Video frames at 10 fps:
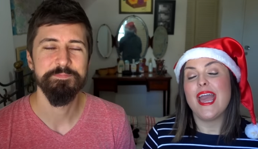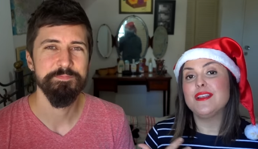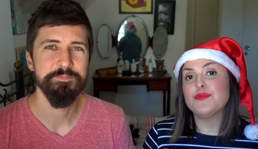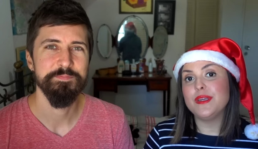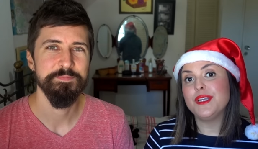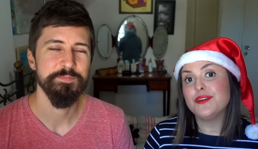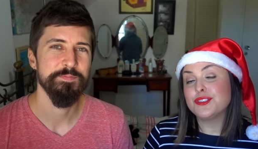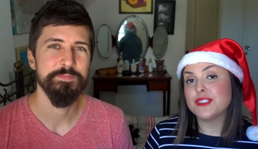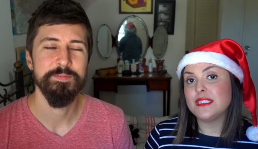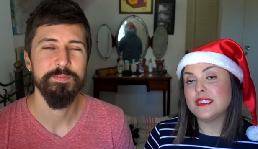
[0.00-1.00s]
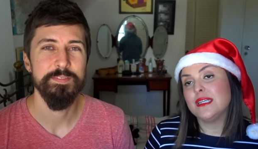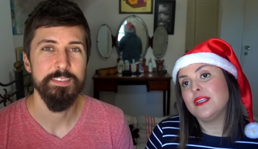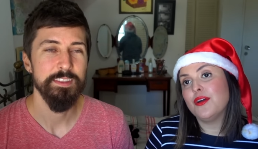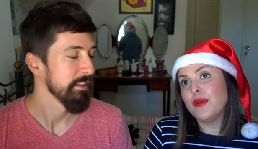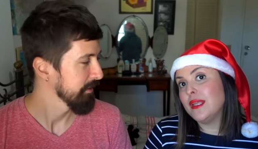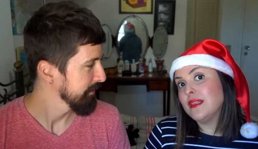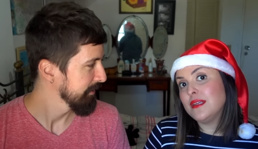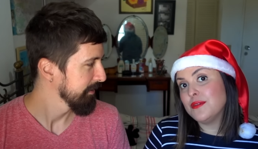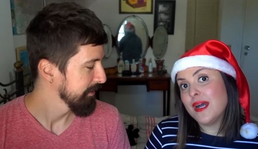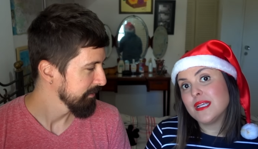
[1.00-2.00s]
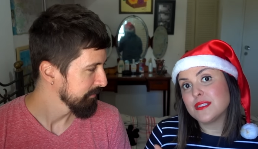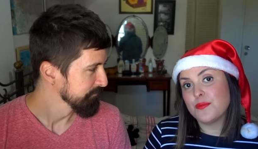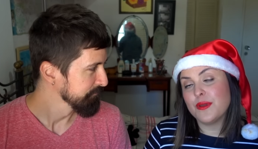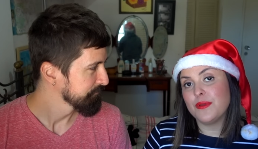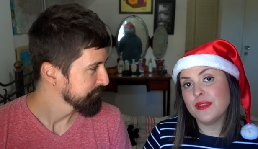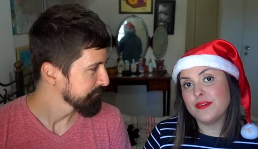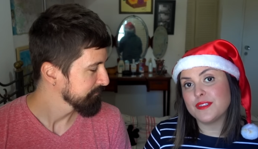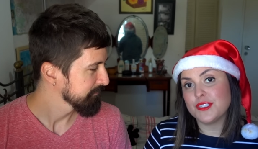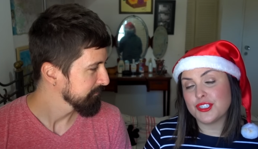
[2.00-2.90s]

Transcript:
Speaker 1: And we usually, you know, in the US, when we lived in